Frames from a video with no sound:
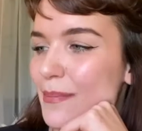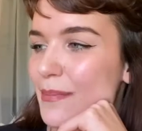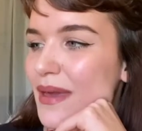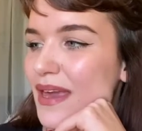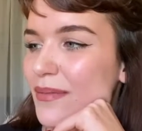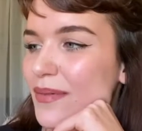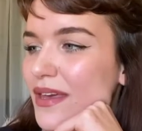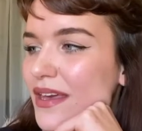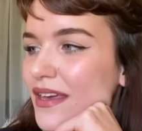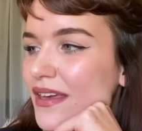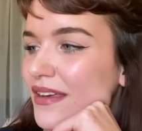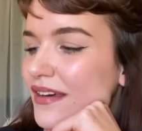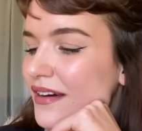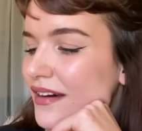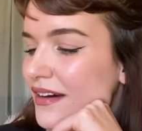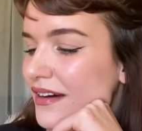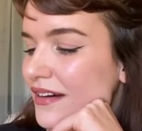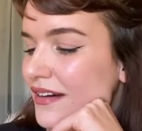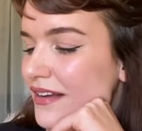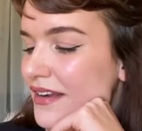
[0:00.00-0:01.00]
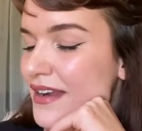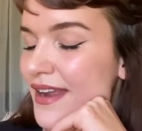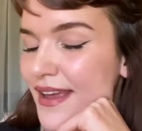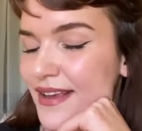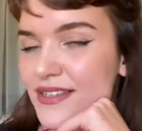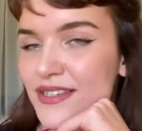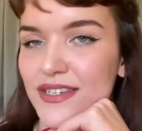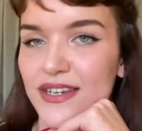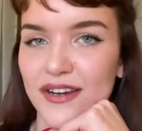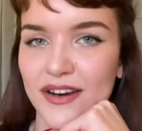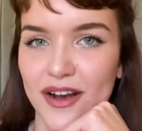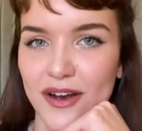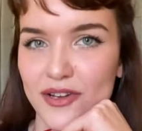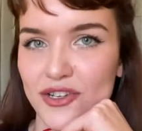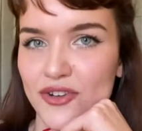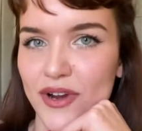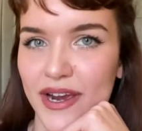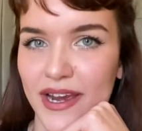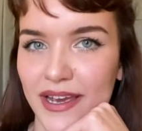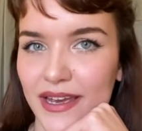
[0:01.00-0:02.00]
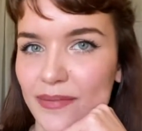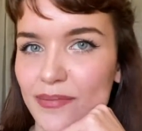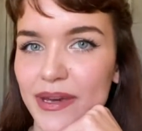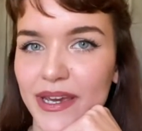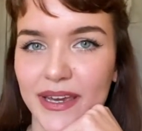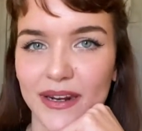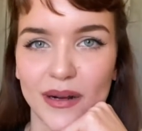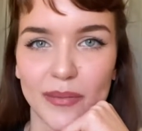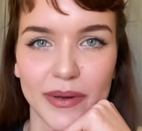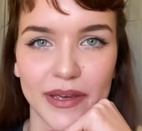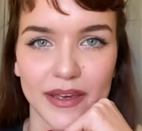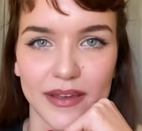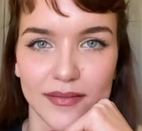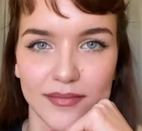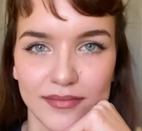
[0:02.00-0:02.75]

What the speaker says: Maybe next year I'll try and pick it up again.